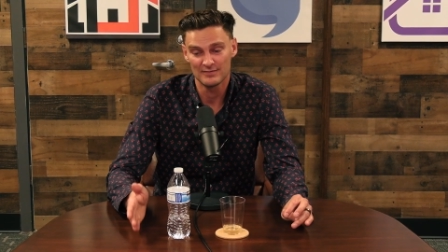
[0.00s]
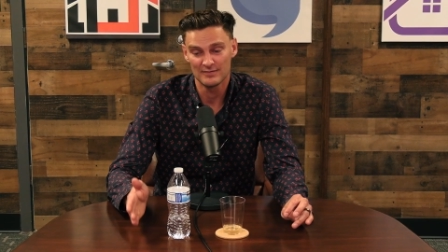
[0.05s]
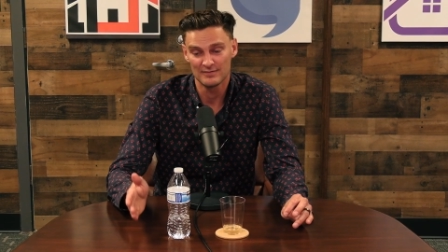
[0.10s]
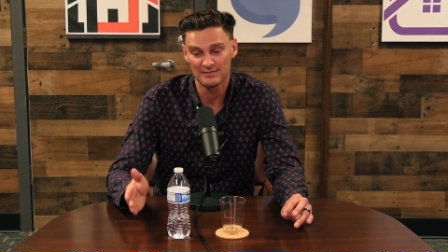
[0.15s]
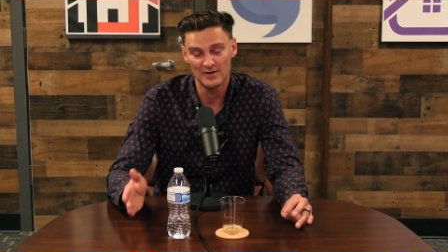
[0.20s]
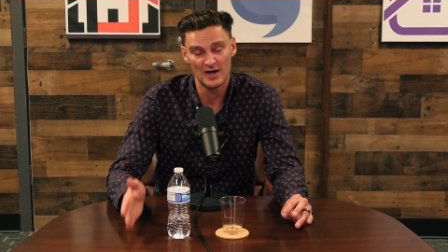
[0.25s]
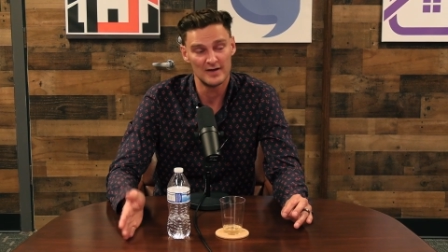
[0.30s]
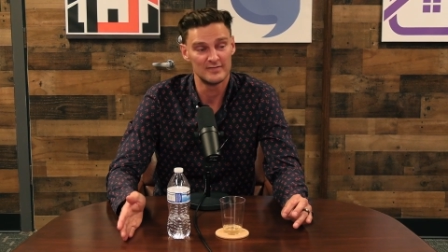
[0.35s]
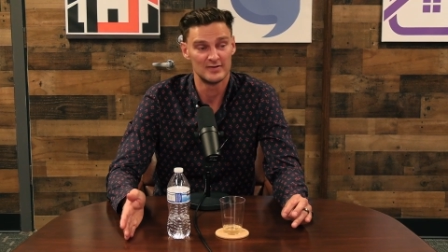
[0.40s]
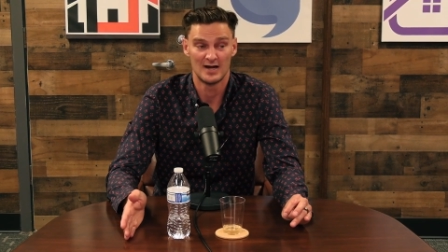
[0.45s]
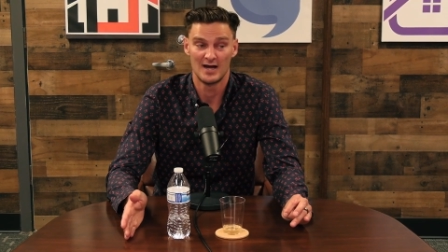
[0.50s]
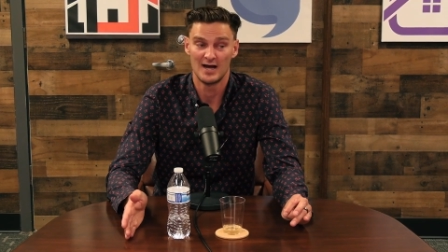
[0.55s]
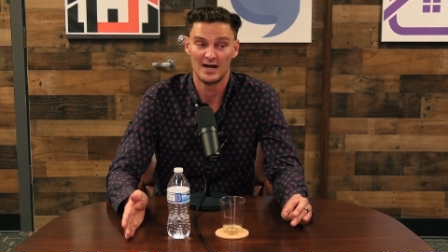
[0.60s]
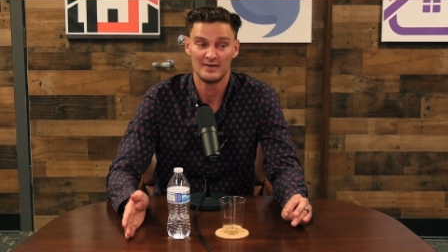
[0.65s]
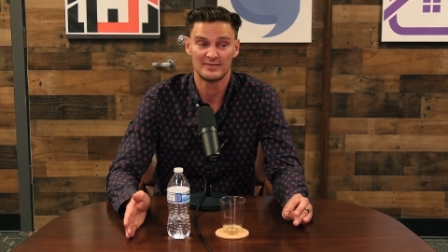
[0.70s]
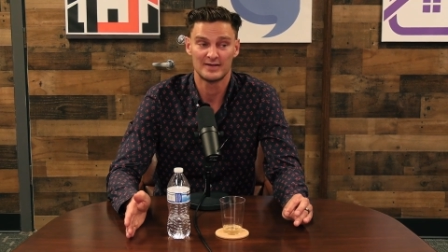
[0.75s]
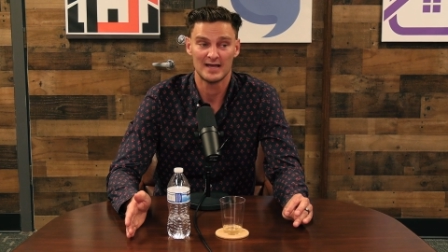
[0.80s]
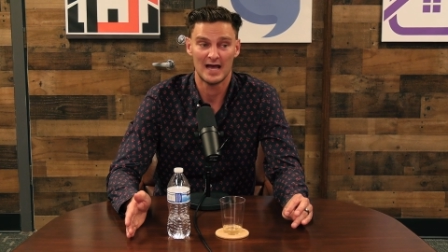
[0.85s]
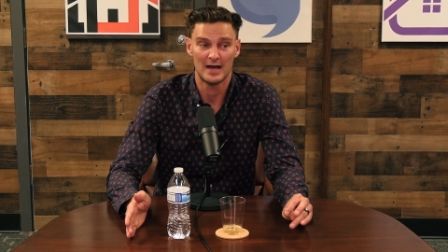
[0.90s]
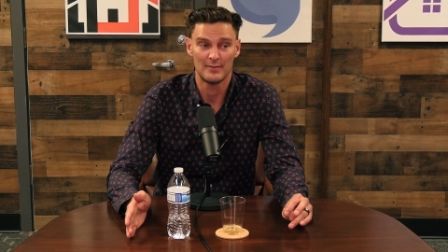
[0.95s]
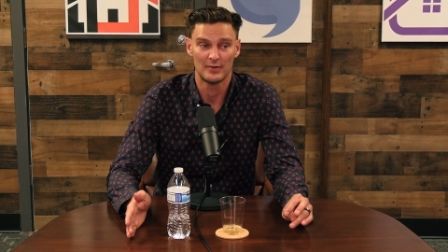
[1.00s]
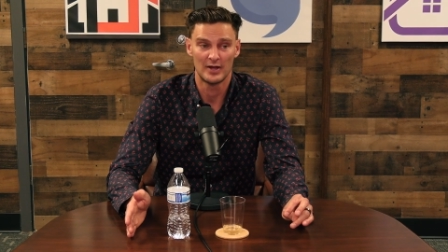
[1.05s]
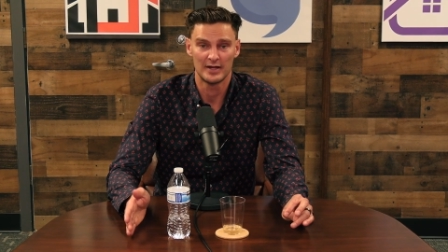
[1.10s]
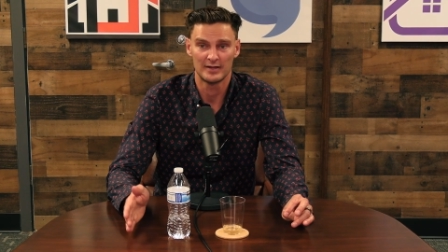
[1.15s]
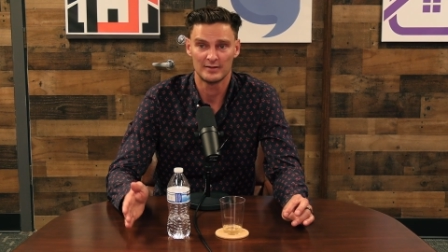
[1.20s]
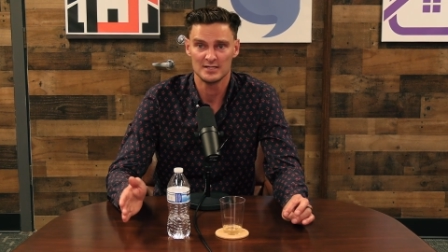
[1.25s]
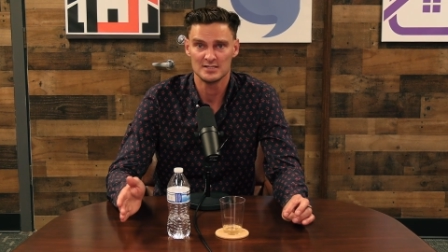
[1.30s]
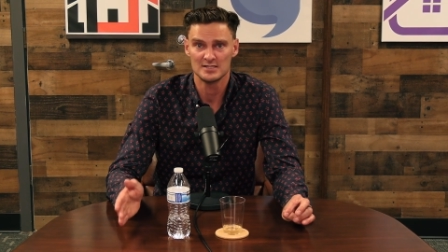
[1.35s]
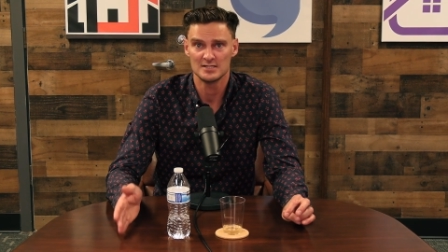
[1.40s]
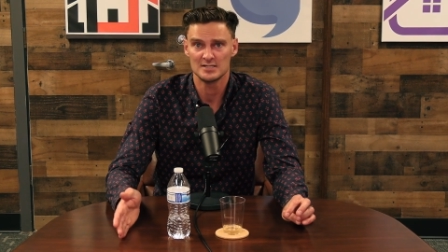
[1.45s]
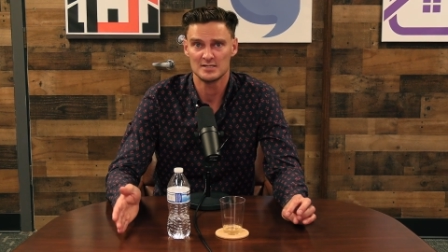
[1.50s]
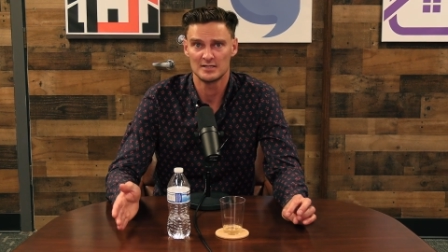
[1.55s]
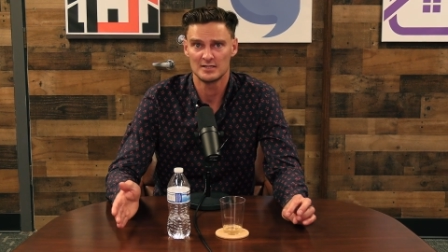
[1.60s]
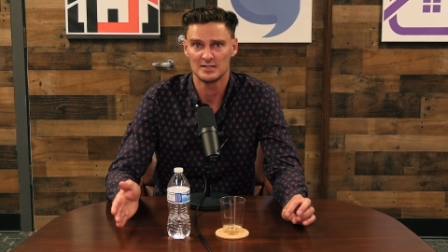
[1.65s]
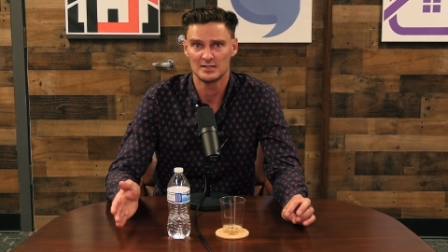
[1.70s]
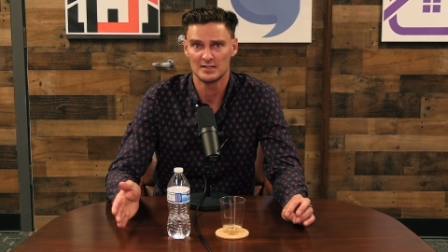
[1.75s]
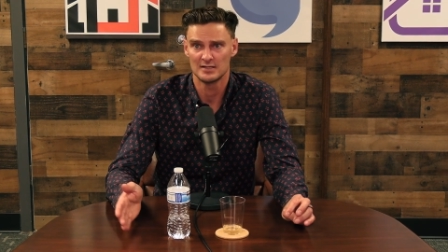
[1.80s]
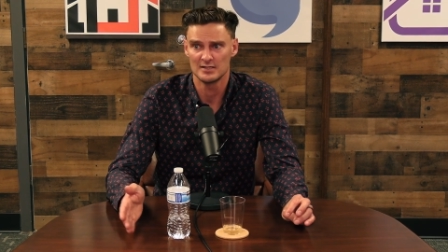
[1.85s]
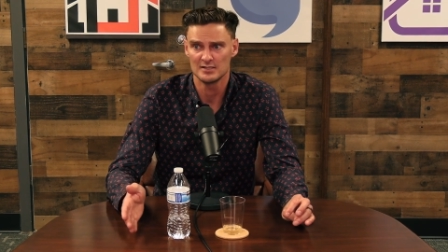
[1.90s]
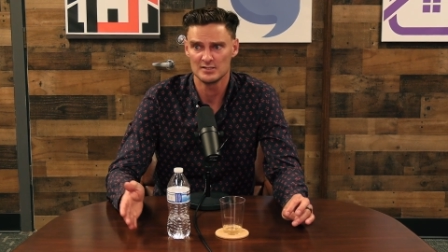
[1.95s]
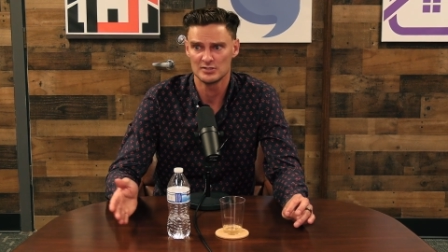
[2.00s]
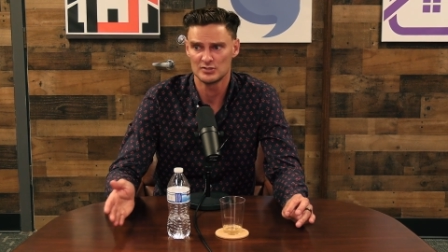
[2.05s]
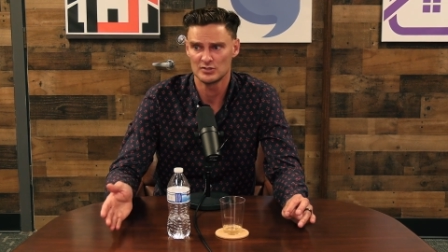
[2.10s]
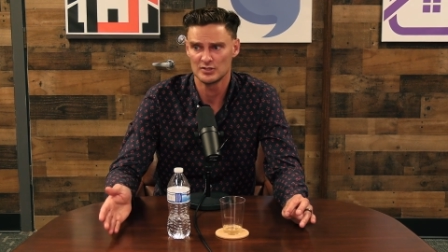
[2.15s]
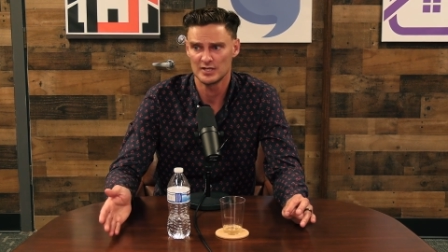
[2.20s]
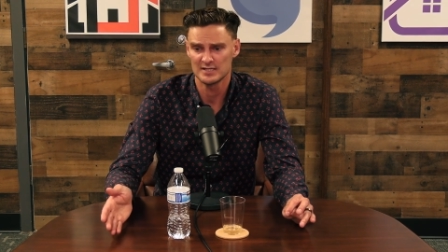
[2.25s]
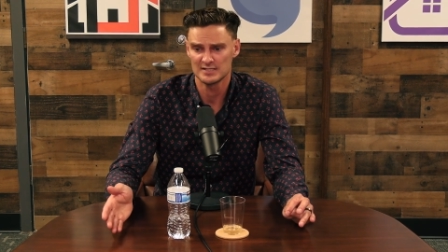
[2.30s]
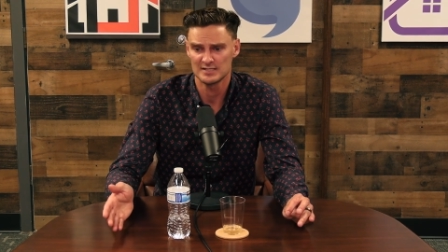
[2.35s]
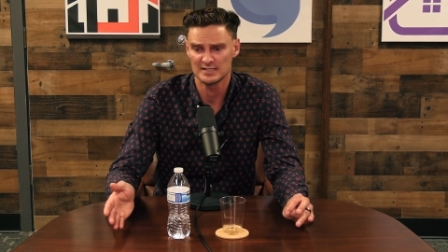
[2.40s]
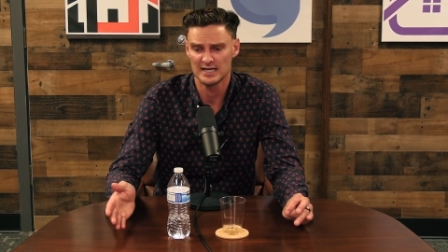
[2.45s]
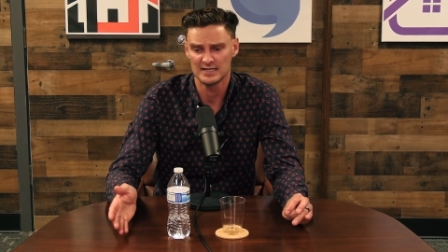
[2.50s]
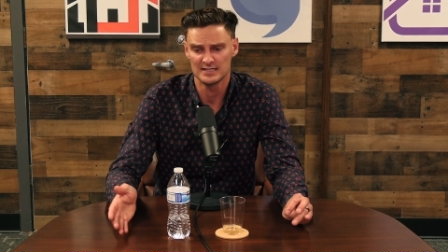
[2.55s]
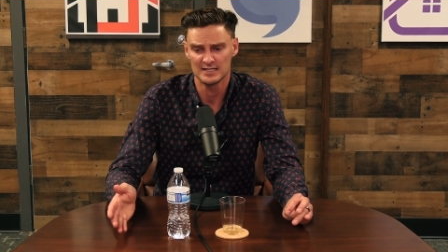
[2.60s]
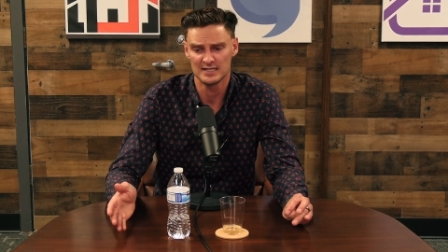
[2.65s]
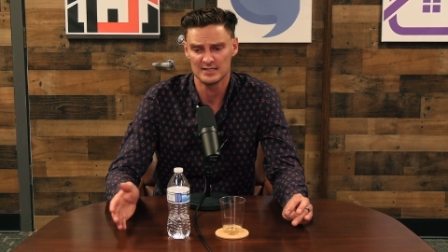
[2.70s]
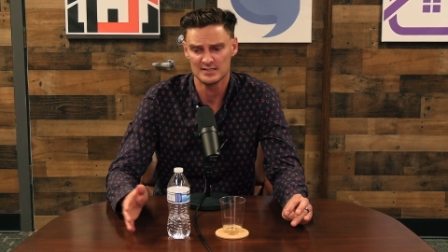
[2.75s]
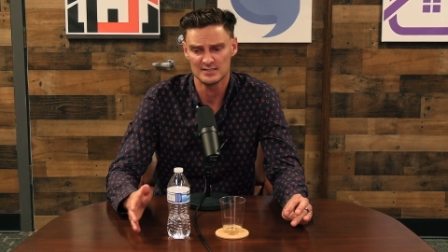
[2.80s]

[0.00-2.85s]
for a five and a half cap. Like this is, and this is two thousand eighteen.